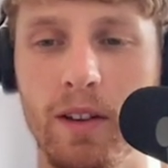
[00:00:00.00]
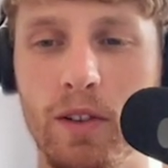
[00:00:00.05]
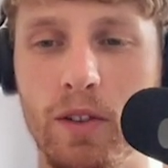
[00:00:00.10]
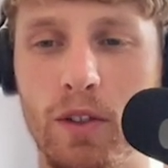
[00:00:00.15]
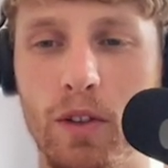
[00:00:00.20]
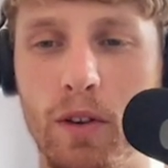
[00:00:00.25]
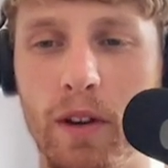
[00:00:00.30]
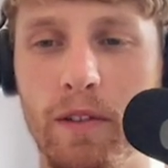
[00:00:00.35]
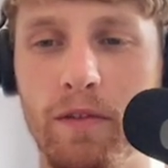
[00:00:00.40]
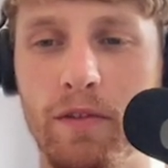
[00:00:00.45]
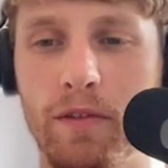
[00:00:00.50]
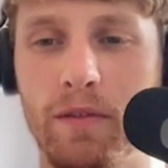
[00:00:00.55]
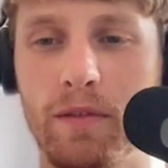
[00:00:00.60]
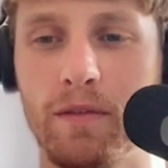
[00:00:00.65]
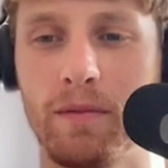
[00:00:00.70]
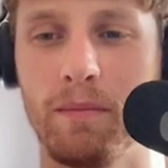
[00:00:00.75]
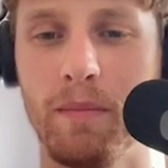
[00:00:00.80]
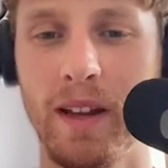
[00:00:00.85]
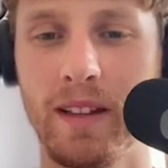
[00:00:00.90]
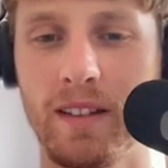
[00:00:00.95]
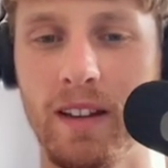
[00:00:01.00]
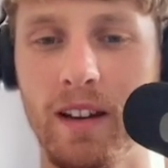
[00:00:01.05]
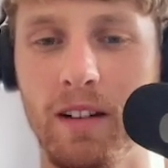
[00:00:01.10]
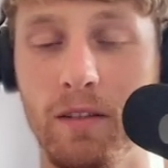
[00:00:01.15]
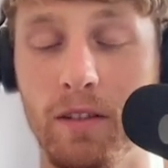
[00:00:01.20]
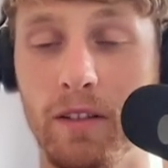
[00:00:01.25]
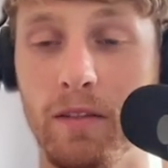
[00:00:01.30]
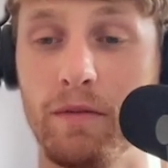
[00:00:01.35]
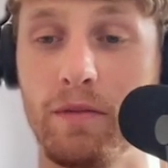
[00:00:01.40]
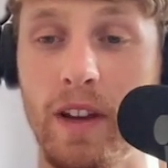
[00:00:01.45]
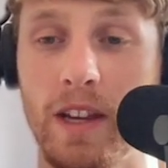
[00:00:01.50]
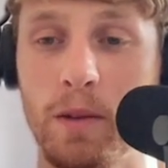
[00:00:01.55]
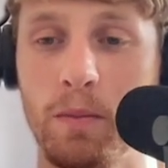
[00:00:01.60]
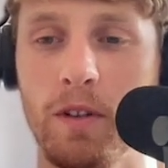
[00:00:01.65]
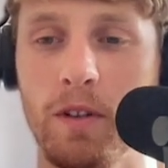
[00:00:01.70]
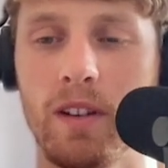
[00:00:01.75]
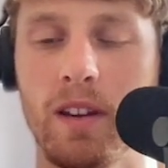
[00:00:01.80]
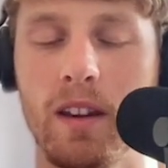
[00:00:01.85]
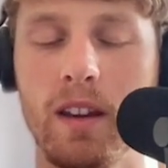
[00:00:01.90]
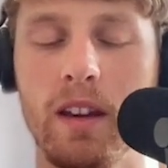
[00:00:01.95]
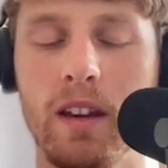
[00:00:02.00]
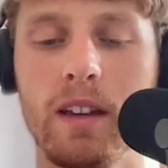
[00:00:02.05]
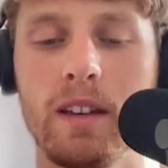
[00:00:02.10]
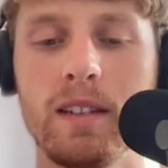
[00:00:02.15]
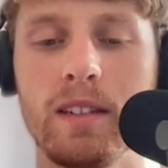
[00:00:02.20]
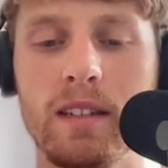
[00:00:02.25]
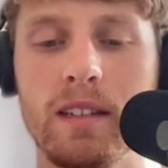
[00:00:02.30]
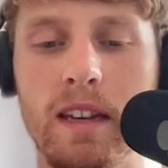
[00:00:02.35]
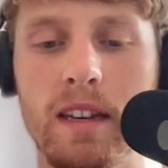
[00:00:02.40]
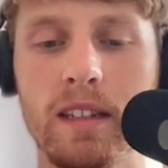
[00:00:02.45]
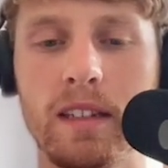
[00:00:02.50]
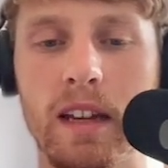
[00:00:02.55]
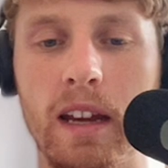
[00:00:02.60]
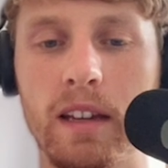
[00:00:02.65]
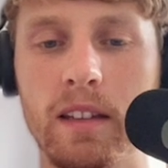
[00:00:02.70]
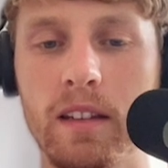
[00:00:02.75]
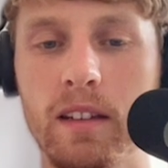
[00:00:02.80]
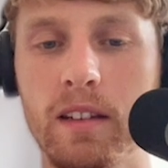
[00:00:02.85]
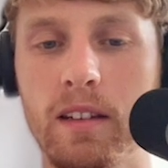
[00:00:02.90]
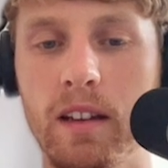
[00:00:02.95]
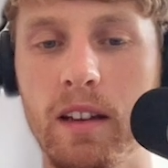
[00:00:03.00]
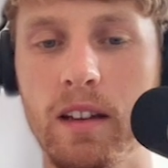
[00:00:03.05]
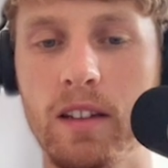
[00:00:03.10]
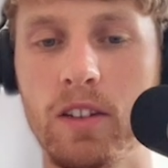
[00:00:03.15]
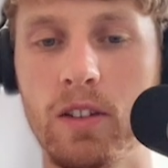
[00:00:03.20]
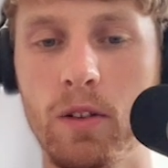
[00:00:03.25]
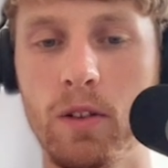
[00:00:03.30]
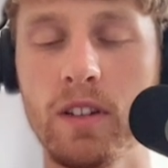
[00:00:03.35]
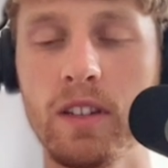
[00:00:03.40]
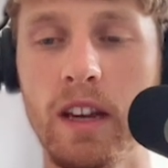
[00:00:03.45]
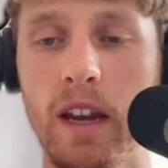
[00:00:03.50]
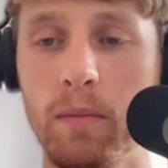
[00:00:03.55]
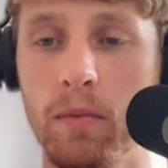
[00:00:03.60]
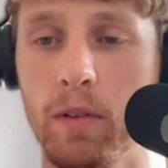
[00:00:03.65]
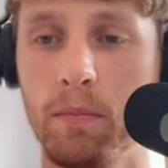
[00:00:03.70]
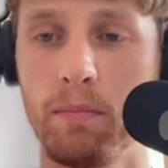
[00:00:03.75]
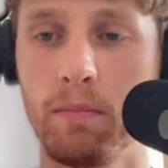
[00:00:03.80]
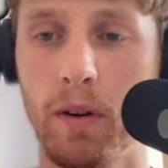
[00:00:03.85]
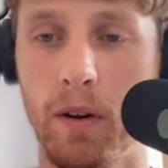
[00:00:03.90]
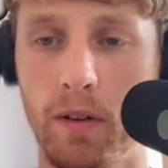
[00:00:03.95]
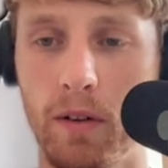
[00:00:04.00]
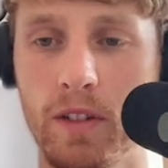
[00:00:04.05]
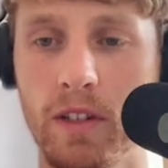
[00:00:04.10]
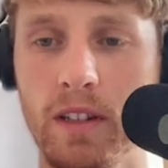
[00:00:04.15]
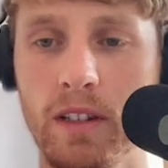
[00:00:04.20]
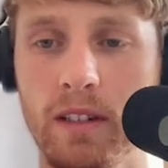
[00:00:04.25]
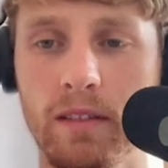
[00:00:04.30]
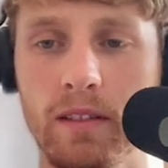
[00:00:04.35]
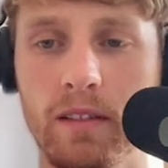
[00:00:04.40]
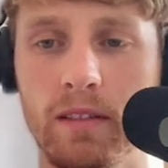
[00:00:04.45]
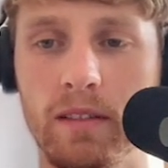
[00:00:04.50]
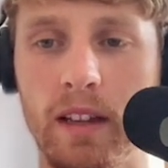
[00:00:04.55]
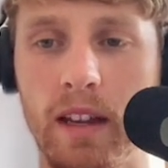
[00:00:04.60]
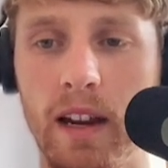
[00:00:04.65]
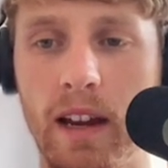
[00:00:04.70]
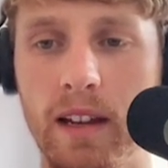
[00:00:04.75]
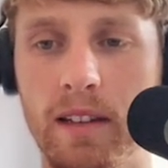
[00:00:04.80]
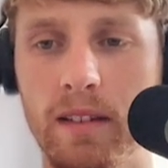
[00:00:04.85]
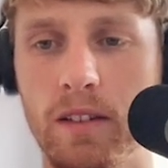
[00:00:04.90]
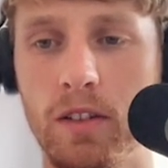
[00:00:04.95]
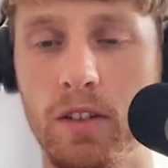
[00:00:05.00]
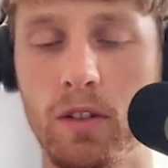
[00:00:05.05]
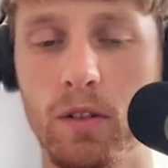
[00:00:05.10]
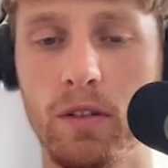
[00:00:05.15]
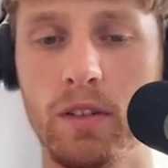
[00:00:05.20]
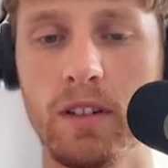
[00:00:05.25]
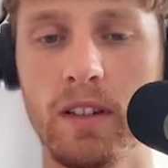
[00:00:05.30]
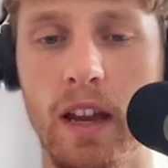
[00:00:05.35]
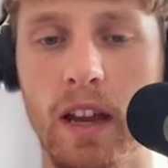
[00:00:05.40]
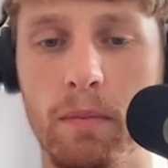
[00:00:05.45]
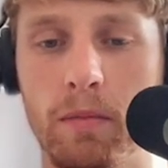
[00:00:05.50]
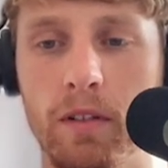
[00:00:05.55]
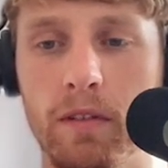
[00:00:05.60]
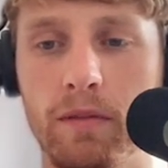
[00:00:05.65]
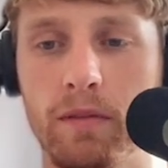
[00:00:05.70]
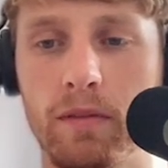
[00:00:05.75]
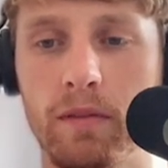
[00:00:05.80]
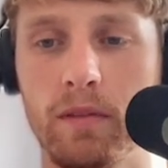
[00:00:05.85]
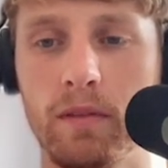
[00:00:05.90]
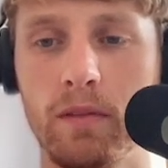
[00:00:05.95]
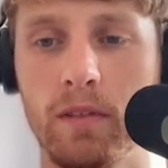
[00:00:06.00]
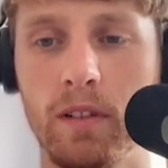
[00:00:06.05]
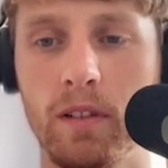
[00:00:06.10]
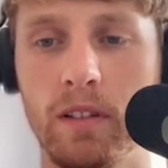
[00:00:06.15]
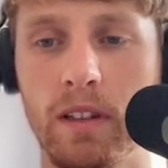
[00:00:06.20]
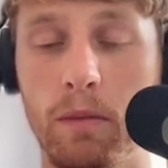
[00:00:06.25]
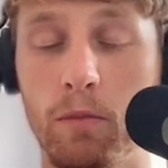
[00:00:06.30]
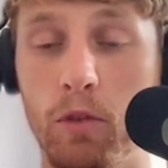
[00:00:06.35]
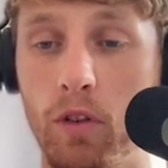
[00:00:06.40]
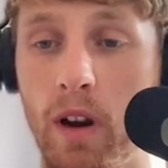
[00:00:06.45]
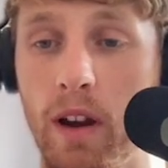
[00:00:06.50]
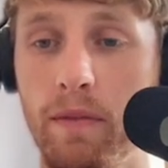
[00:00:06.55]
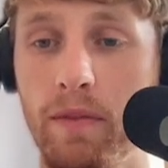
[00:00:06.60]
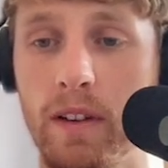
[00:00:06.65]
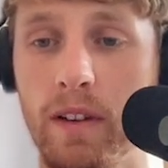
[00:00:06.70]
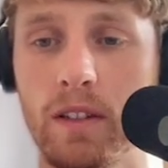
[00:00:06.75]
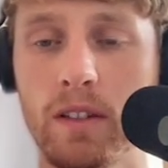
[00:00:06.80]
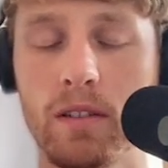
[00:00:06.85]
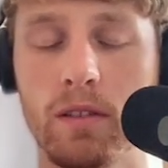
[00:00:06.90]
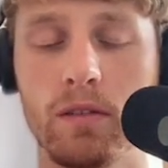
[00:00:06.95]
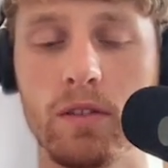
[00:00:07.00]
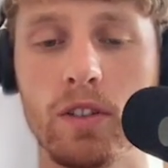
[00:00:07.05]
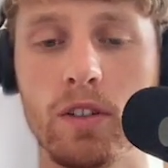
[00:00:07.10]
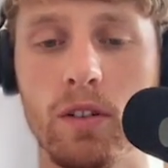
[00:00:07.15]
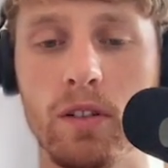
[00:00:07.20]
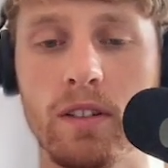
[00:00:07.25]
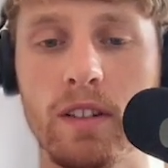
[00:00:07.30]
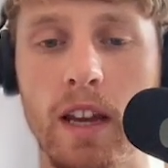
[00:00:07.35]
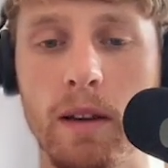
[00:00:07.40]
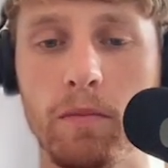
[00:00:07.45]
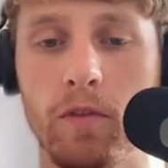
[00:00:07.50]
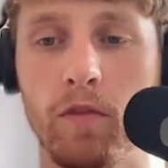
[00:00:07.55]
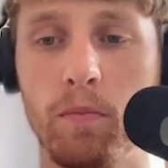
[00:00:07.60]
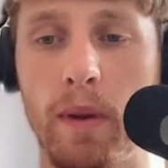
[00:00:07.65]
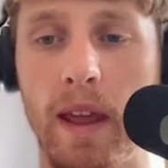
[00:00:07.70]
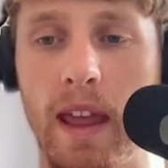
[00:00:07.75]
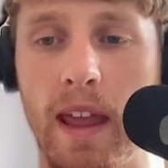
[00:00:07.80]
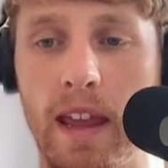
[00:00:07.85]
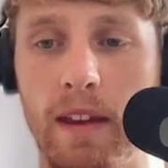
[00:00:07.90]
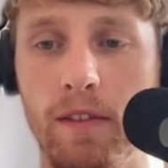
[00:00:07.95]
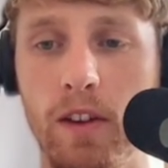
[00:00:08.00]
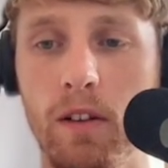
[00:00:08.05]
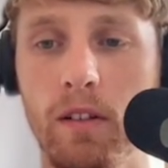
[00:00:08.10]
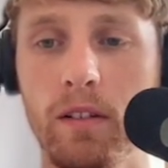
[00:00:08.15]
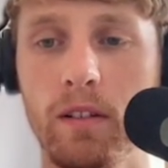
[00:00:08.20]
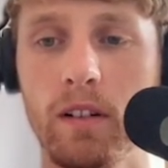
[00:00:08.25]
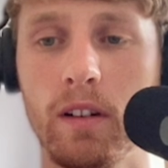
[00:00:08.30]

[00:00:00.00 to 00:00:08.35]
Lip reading: So if Meta or Facebook sees that a certain type of person that has a certain type of demographics or certain type of behavior